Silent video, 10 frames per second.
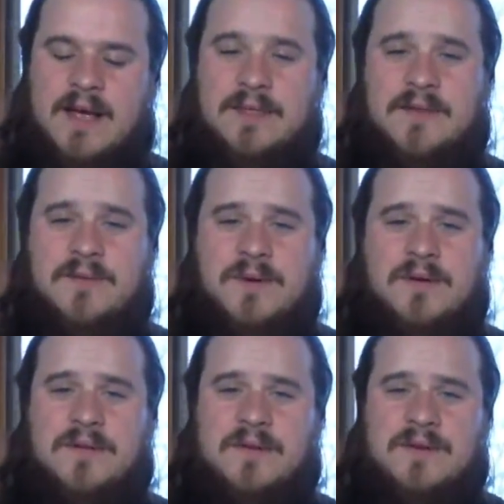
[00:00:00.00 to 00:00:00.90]
And this
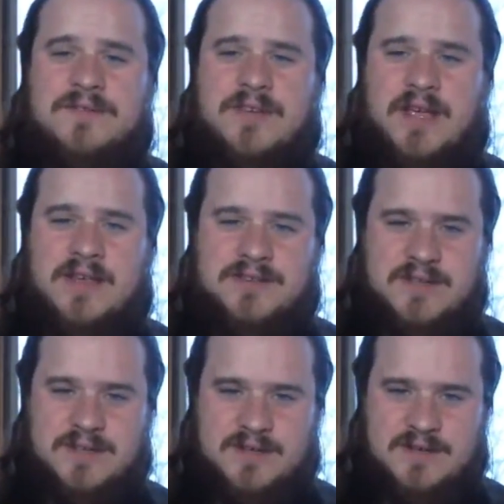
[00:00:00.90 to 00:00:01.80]
world is always
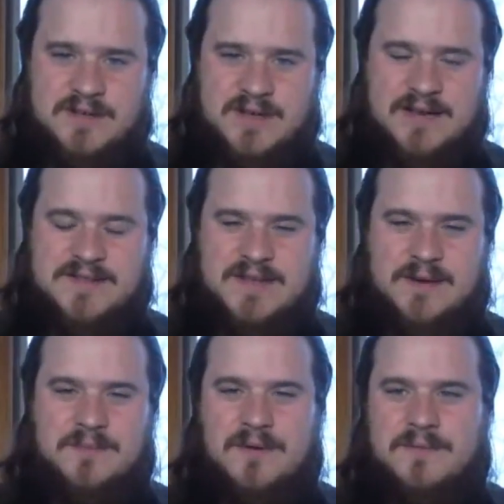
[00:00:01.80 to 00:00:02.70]
changing and is
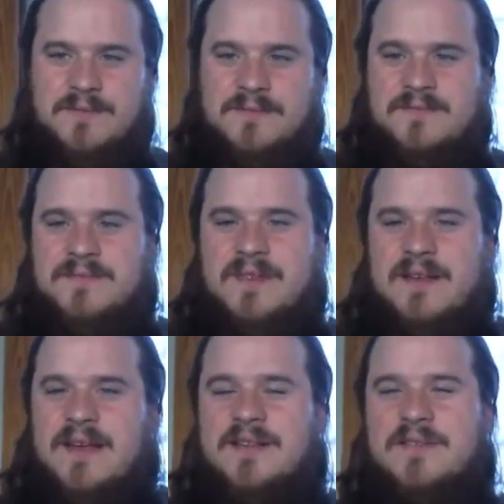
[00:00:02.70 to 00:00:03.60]
temporal.
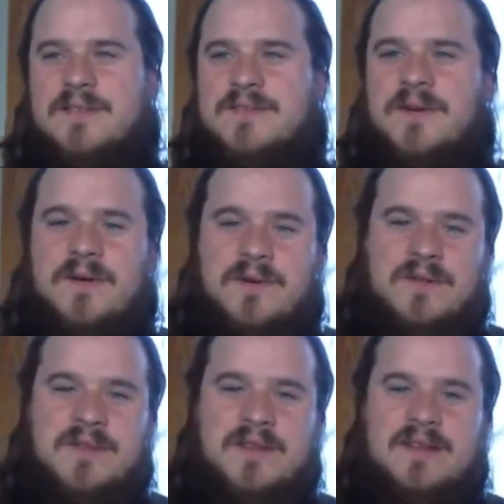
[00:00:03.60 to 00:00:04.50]
And so
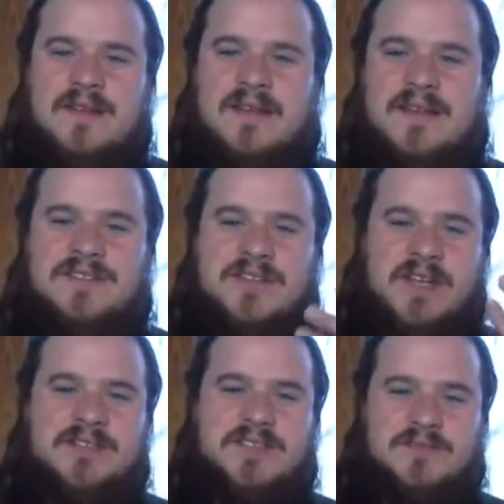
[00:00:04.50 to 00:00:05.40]
soul can
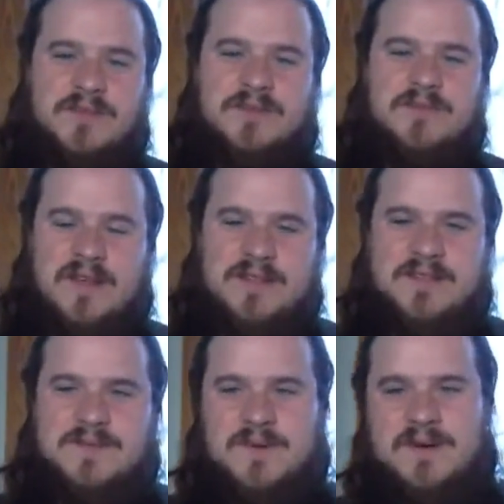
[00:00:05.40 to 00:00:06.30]
change and move like
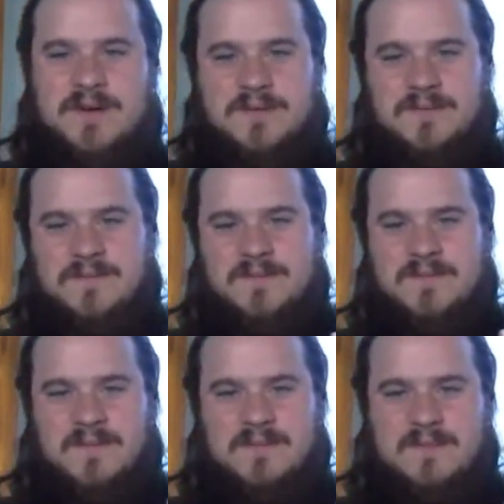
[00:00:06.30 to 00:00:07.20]
this world,
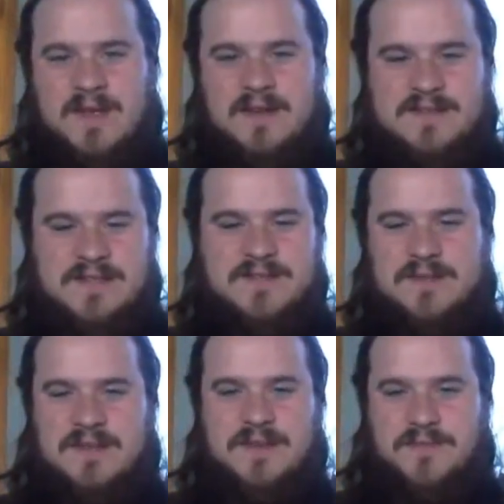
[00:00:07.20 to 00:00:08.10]
and
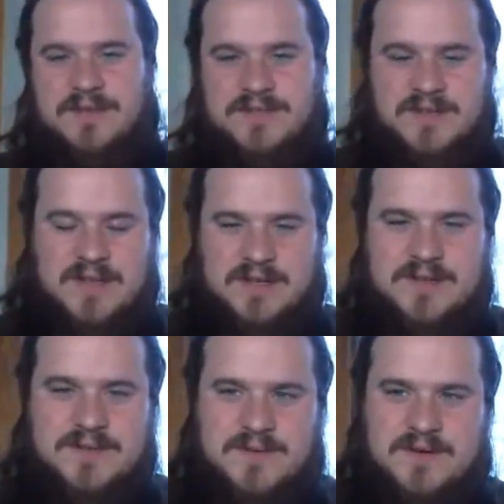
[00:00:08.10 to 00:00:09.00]
exist within dimension
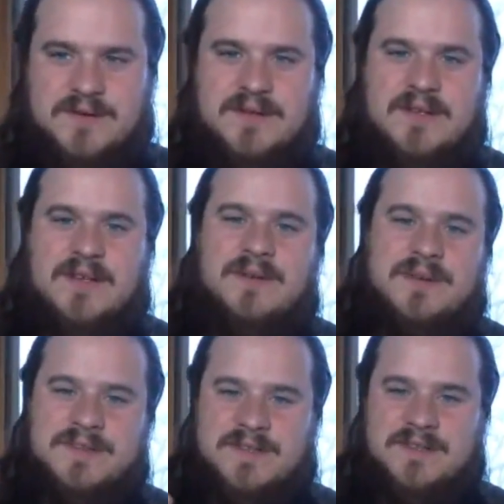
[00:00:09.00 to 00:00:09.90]
like this world,
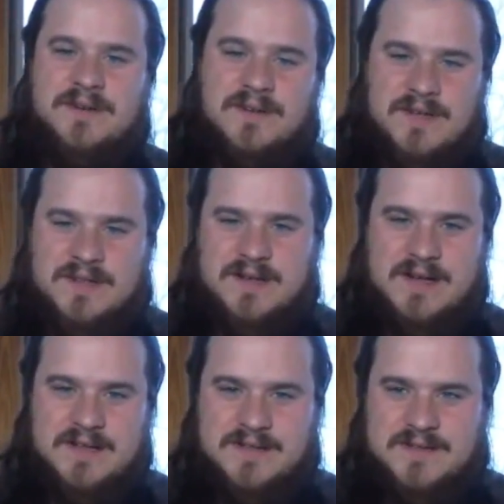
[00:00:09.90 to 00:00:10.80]
but is eternal like the
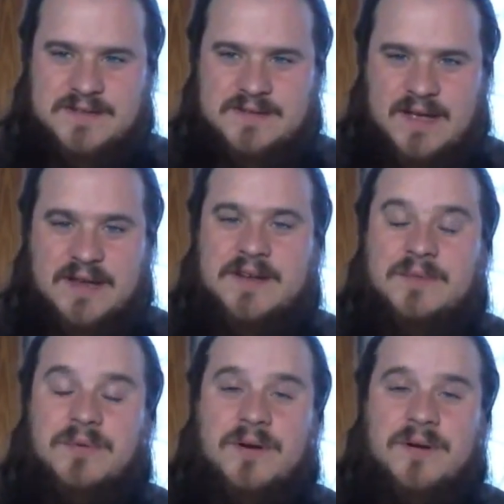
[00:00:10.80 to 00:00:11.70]
gods, and
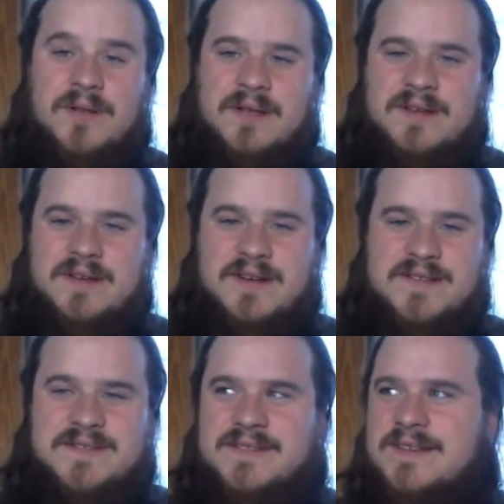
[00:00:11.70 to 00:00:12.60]
incorporeal like the
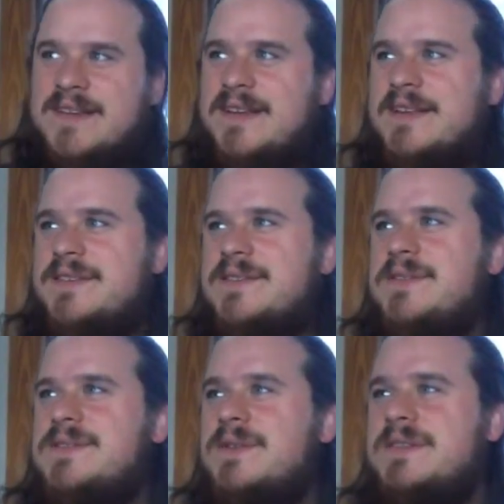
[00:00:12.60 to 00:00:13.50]
gods.
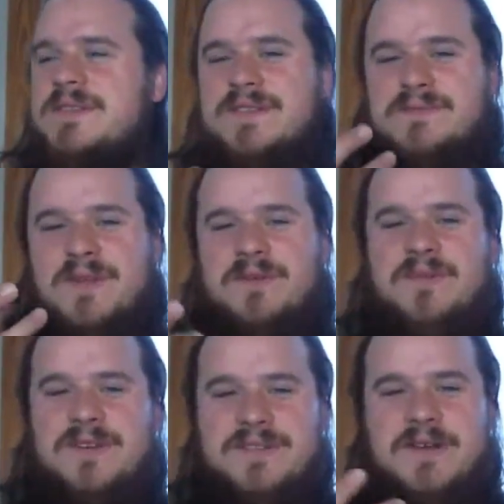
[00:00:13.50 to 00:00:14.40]
So soul is this middle
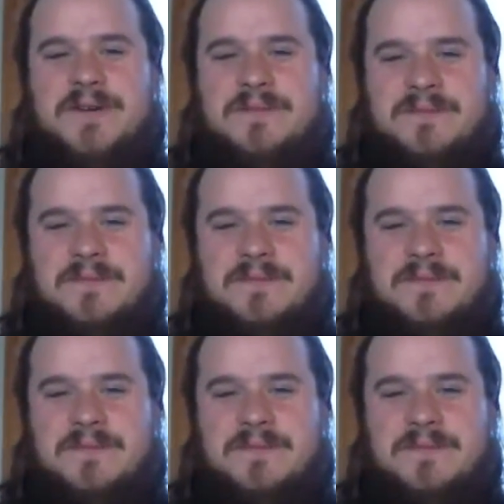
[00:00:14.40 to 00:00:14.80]
bridge here.